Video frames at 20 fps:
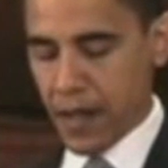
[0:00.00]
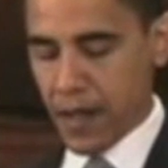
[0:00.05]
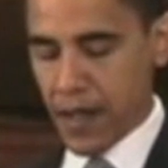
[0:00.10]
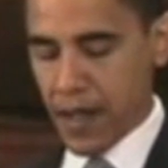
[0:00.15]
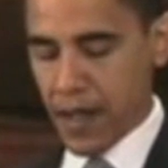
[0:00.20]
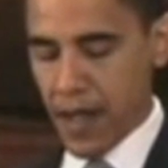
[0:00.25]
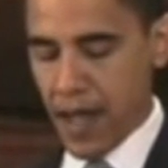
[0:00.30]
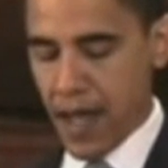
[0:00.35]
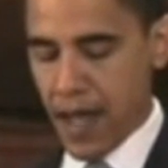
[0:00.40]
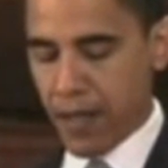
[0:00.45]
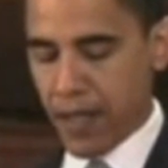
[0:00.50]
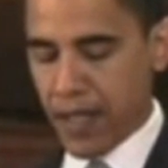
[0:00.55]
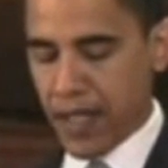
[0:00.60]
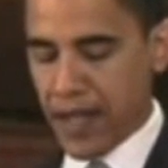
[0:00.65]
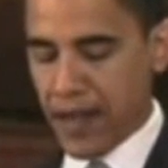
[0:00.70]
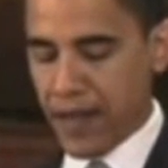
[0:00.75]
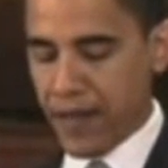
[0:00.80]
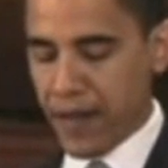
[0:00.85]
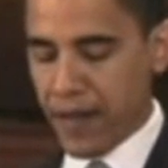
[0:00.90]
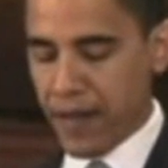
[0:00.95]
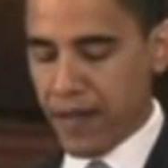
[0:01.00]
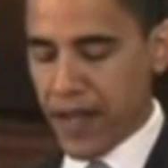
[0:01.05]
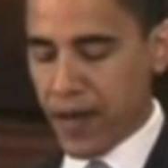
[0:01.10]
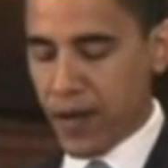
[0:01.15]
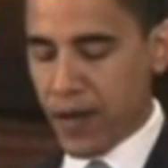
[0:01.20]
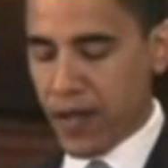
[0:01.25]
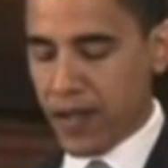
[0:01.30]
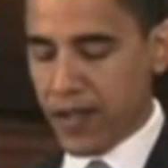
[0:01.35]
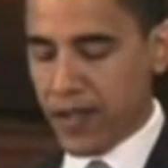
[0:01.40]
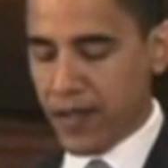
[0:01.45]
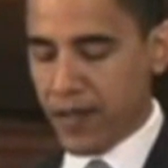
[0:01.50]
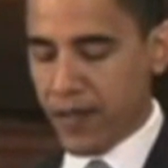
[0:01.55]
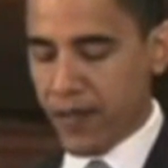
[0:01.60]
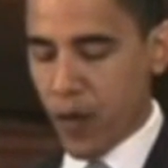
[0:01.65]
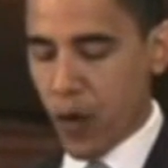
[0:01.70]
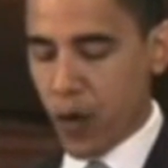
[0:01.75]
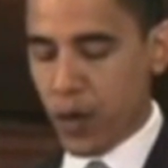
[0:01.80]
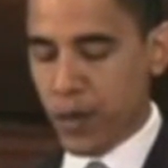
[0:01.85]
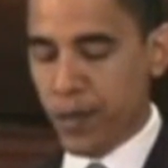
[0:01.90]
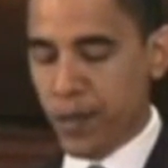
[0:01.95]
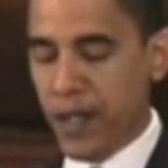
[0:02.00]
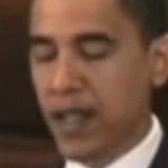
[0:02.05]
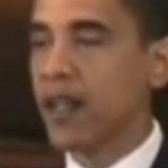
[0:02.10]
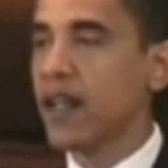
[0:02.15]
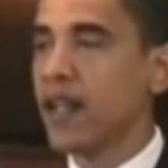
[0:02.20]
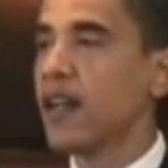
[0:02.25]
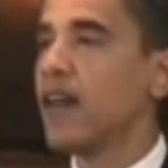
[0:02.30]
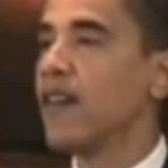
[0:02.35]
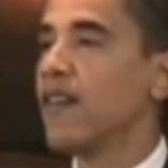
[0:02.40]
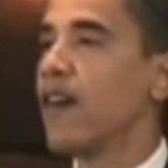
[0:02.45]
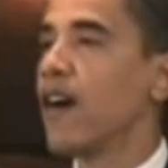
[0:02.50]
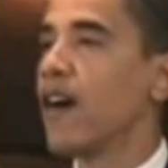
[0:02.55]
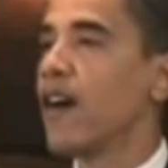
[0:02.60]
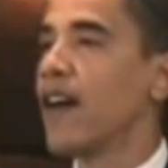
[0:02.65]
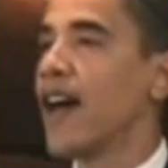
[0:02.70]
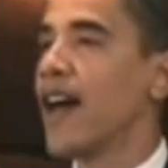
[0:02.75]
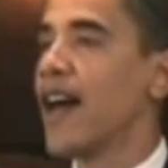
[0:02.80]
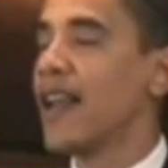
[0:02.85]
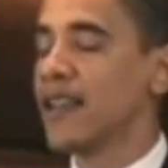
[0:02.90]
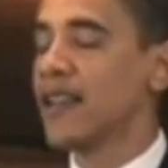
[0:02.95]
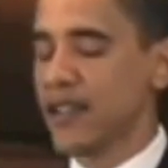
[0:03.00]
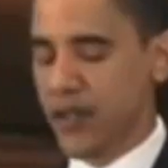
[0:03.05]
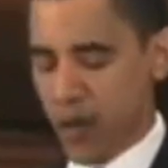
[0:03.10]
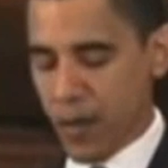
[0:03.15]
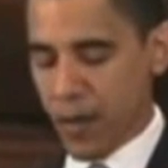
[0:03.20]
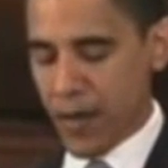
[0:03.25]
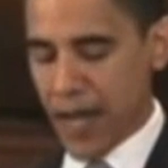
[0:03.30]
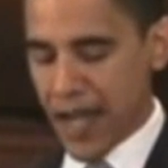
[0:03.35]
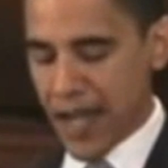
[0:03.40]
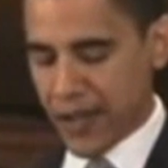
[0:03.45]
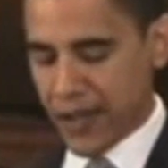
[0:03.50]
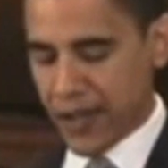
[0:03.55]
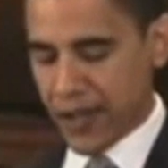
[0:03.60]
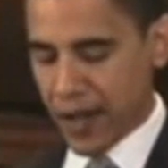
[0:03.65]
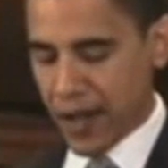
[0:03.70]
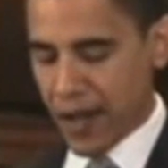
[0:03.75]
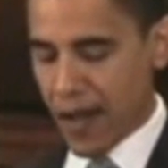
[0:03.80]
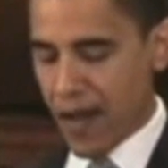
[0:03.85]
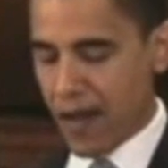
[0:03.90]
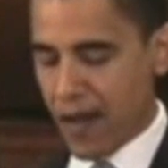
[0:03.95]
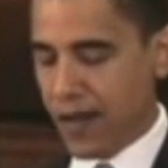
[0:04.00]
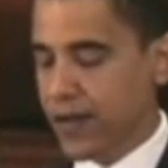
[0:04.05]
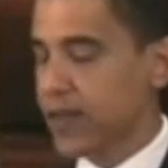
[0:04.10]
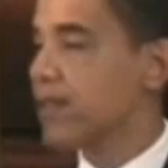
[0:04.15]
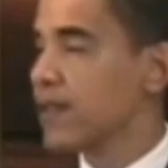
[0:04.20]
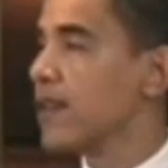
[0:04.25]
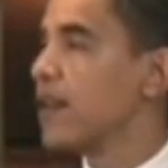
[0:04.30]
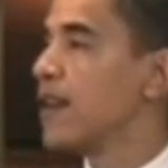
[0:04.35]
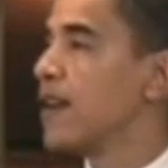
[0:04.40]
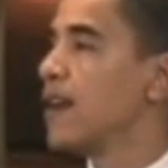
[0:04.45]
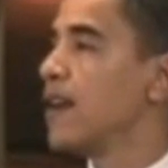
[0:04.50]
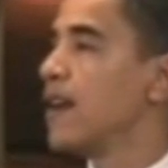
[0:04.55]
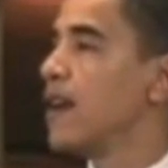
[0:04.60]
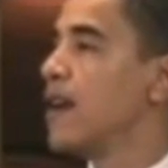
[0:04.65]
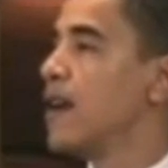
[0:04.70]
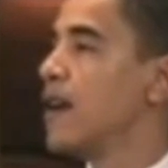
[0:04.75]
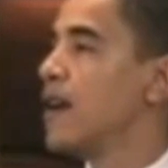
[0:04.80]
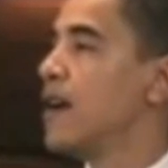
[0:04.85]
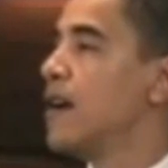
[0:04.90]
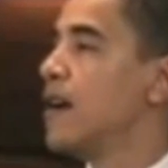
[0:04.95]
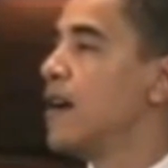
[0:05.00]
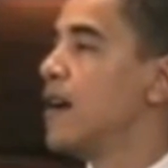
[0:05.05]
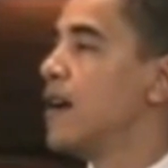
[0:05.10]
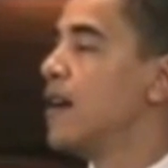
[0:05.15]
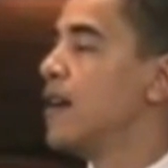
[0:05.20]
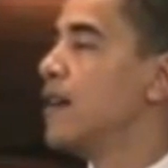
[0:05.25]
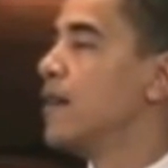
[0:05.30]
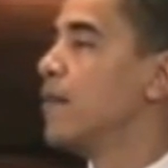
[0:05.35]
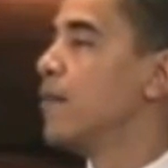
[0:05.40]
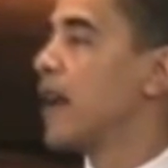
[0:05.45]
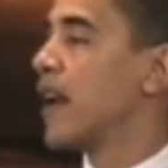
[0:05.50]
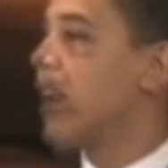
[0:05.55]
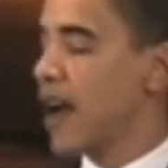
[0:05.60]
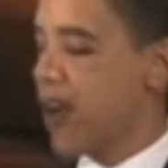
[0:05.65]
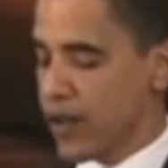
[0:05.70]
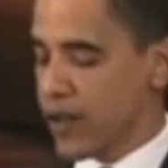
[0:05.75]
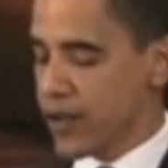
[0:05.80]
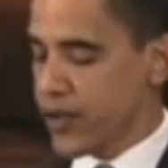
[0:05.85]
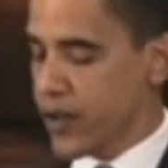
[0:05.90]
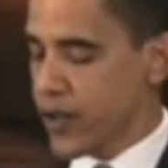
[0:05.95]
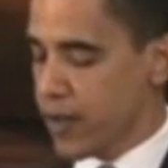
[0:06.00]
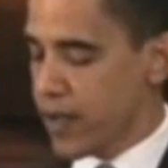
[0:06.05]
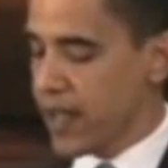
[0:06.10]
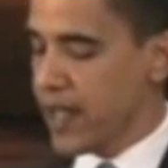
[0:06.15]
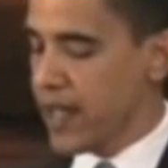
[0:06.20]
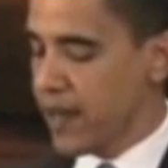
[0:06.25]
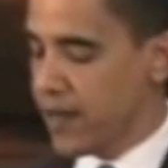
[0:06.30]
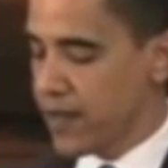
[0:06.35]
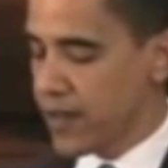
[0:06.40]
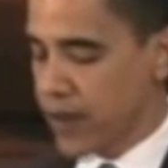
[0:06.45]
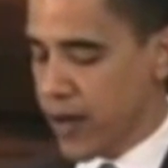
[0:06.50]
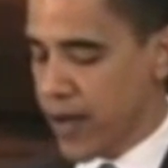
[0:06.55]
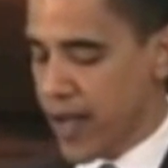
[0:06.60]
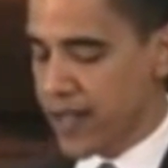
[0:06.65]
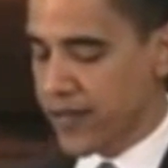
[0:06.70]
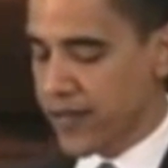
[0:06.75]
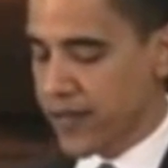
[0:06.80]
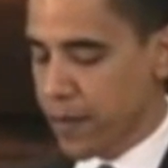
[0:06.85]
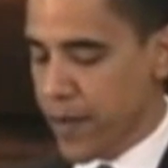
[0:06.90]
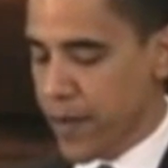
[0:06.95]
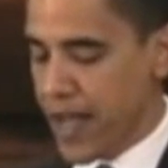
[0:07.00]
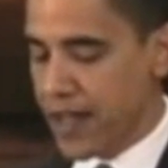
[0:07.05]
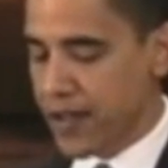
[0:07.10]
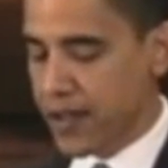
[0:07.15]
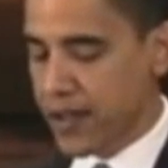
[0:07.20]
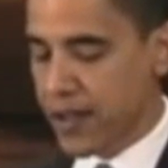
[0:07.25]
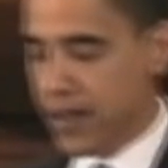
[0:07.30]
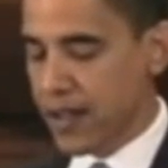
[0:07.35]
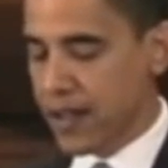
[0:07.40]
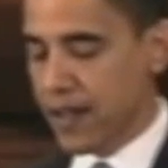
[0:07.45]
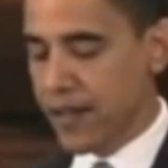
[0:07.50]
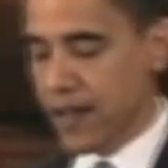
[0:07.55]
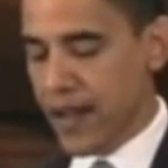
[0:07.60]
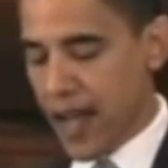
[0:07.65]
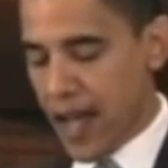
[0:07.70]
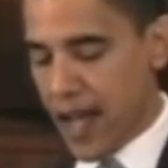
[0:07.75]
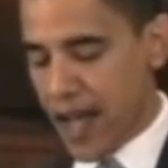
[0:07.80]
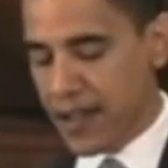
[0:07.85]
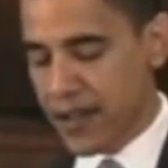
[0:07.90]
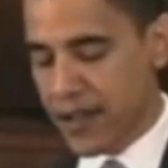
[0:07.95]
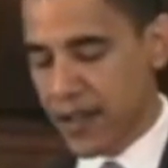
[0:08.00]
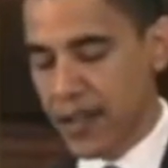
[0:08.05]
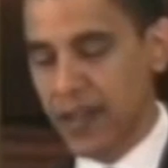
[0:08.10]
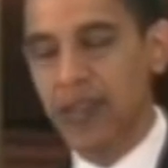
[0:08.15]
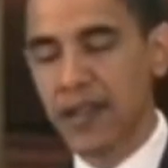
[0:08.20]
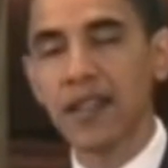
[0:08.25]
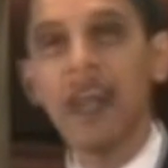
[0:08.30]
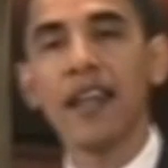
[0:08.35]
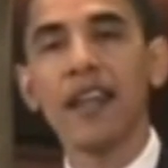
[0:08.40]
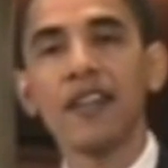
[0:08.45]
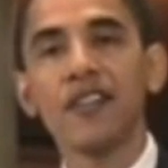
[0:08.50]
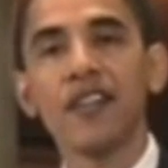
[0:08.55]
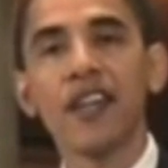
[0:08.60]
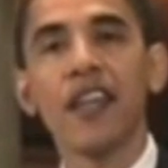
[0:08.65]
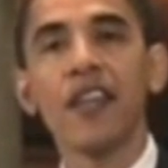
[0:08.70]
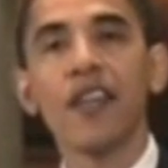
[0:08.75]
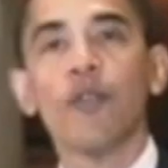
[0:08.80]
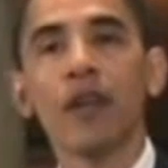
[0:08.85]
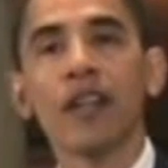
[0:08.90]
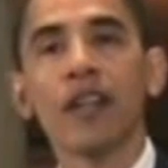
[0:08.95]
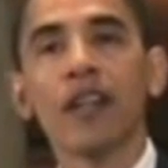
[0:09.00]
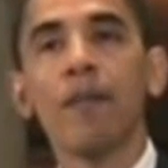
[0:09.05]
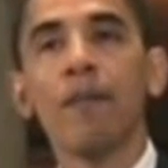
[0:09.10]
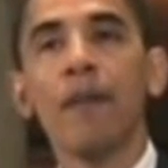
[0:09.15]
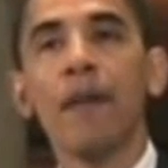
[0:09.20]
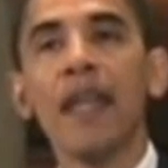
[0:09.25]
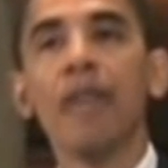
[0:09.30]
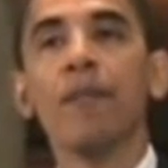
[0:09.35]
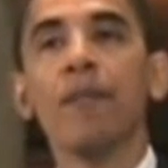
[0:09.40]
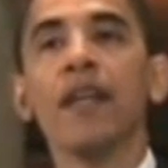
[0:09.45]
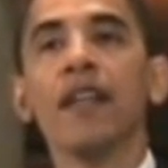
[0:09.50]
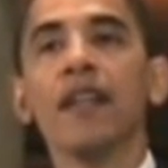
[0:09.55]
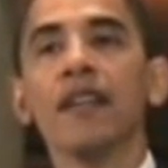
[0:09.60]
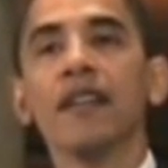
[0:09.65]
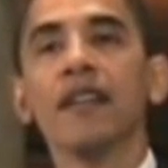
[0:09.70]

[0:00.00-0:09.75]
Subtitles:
I believe in vigorous enforcement of our non-discrimination laws, but I also believe a transformation of conscience and a genuine commitment